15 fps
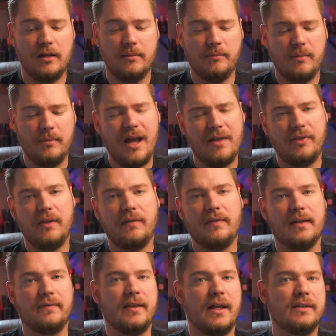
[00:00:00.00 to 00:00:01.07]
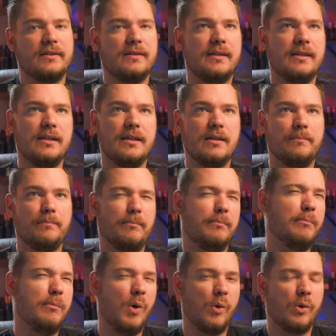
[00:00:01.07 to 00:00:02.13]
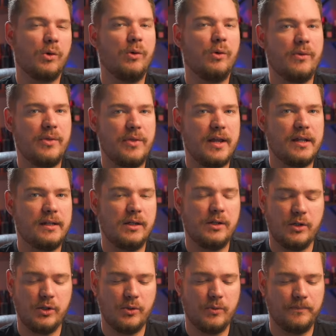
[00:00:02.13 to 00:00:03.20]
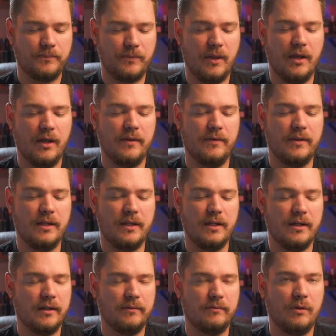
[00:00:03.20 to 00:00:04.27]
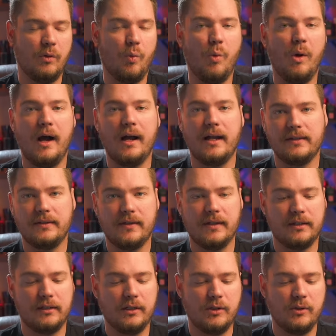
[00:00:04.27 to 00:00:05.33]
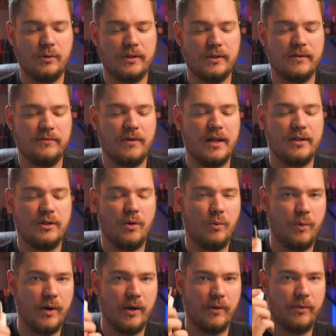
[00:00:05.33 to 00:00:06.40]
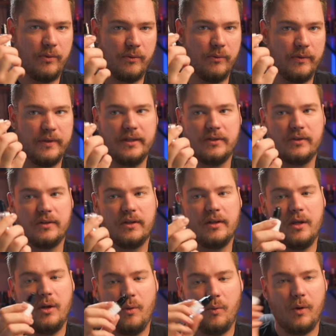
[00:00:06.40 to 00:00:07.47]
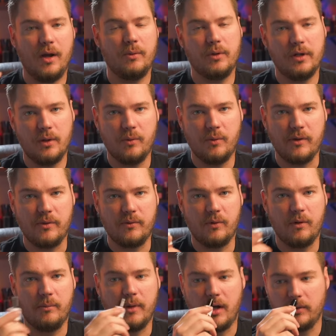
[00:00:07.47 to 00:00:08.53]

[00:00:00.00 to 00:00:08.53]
Um, I think that that's the moral thing to do, uh, the wise thing to do, because if I don't wear through this, why would I wear through a